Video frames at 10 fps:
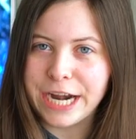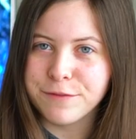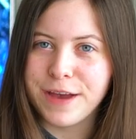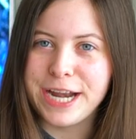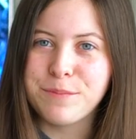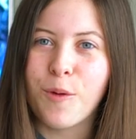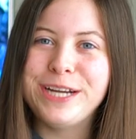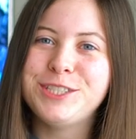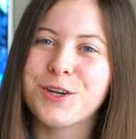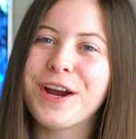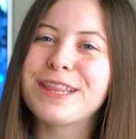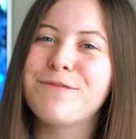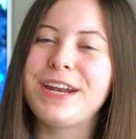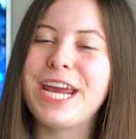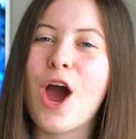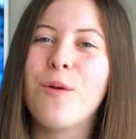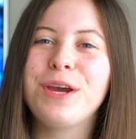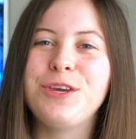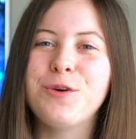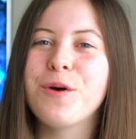And if at any point during the video
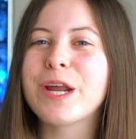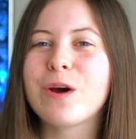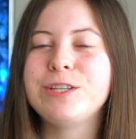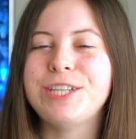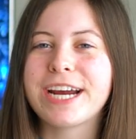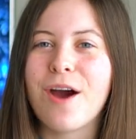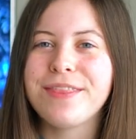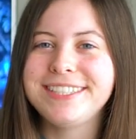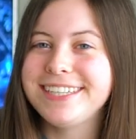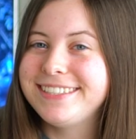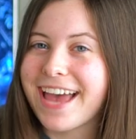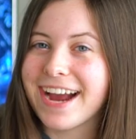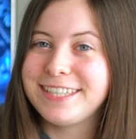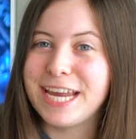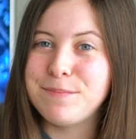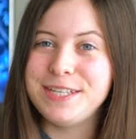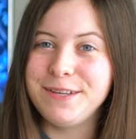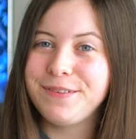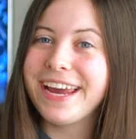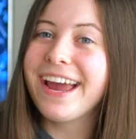you want to go check out this exact same
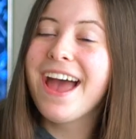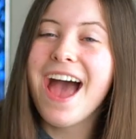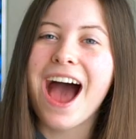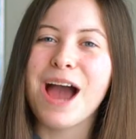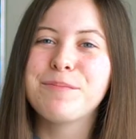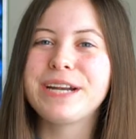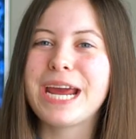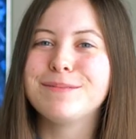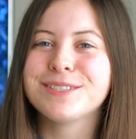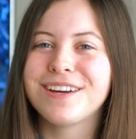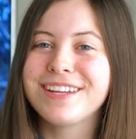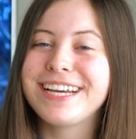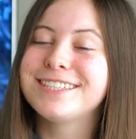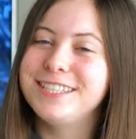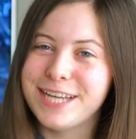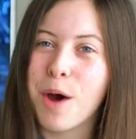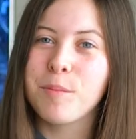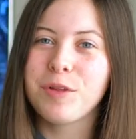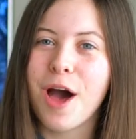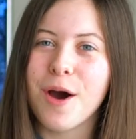TV, I put Amazon links
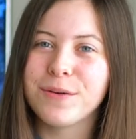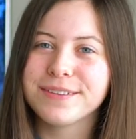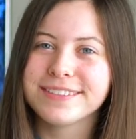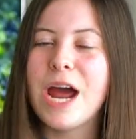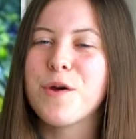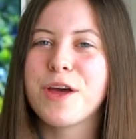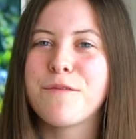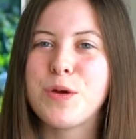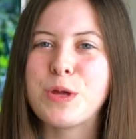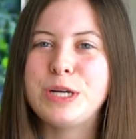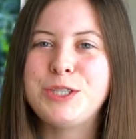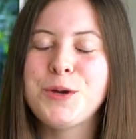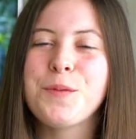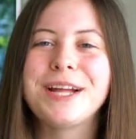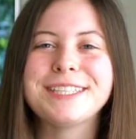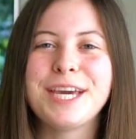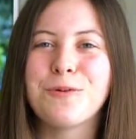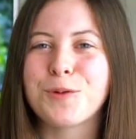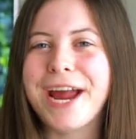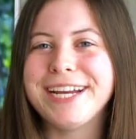down below. Now without further ado, let's
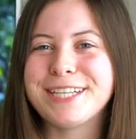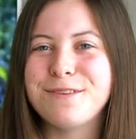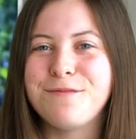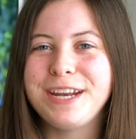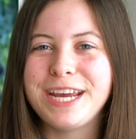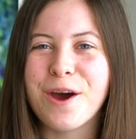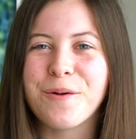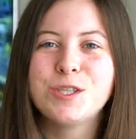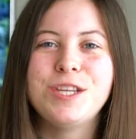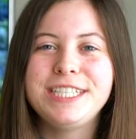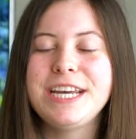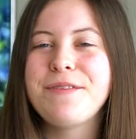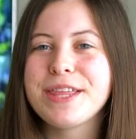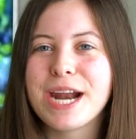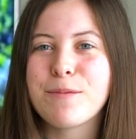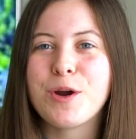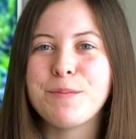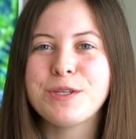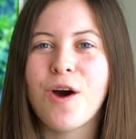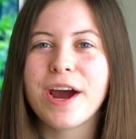get right into the video. So the TV that I'm going
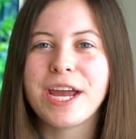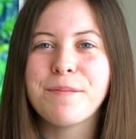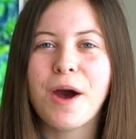to be talking